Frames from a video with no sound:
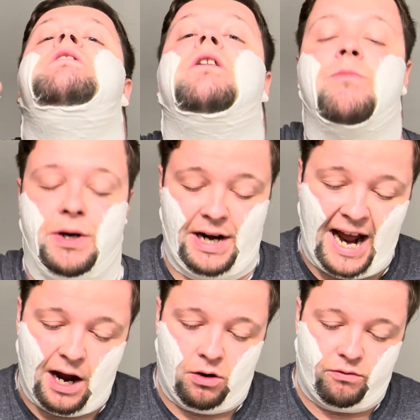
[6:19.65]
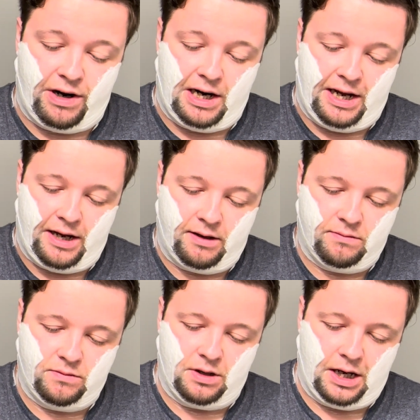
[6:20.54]
But now, really,
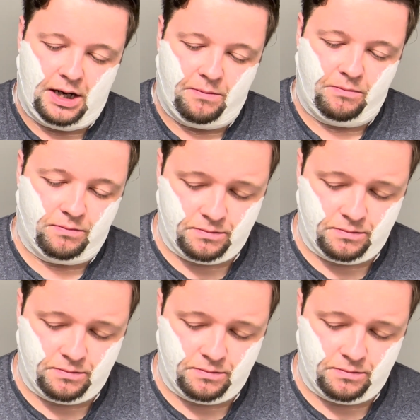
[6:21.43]
I